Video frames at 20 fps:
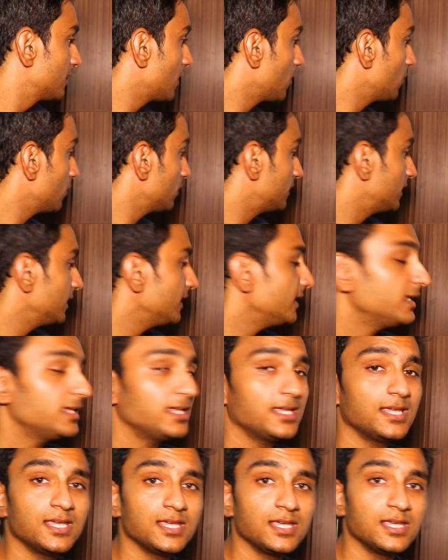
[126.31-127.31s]
Now,
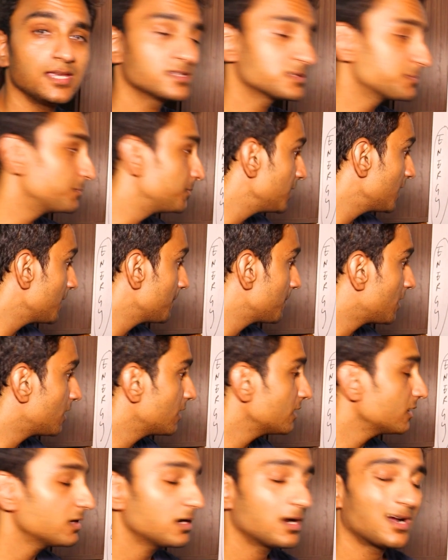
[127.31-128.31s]
TDEE is
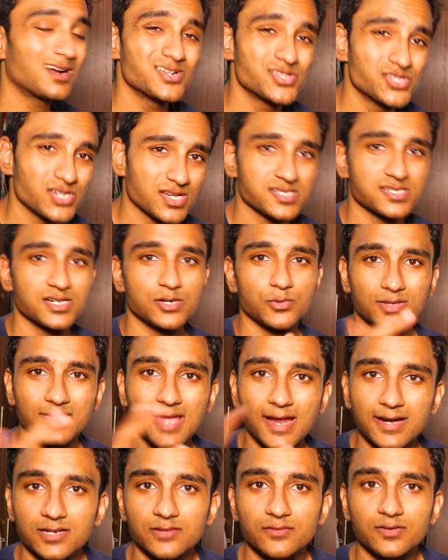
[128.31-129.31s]
BMR adjusted
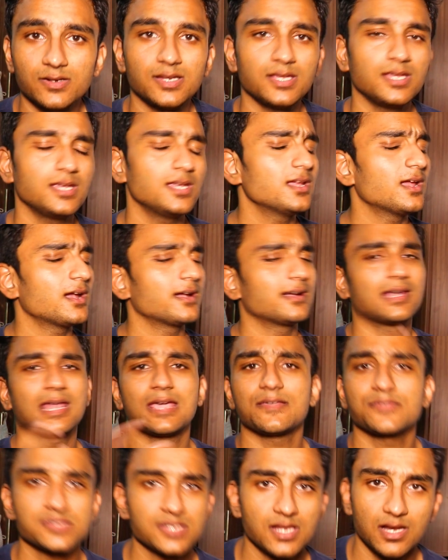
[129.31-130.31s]
with activity and
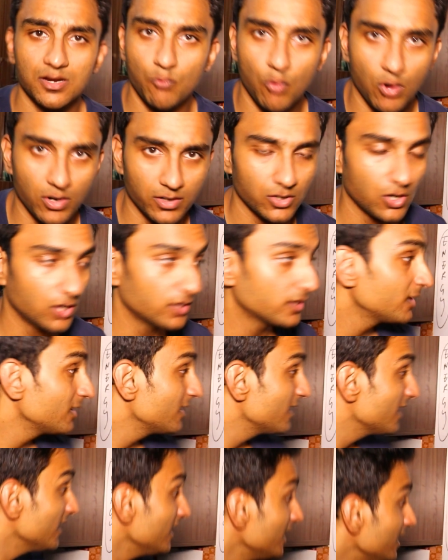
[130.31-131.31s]
lifestyle and whatnot.
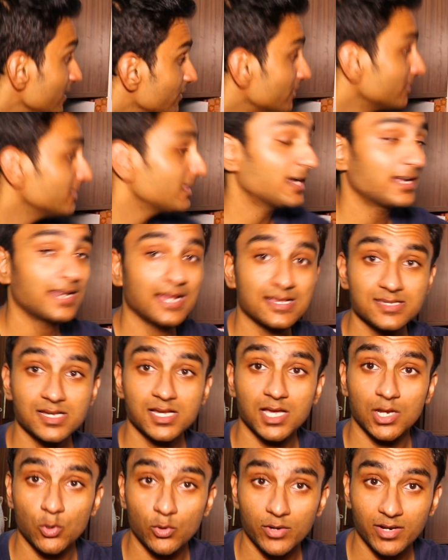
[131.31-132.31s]
Even that has
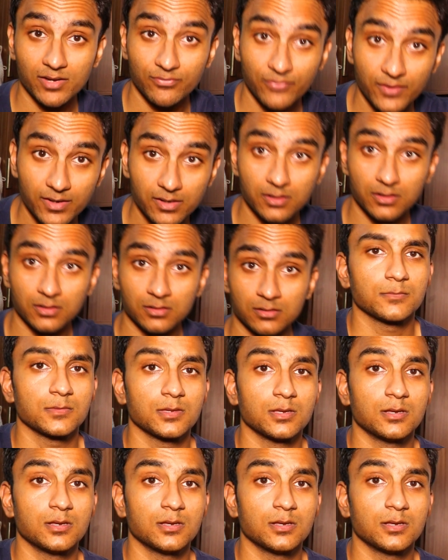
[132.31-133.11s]
a caloric figure.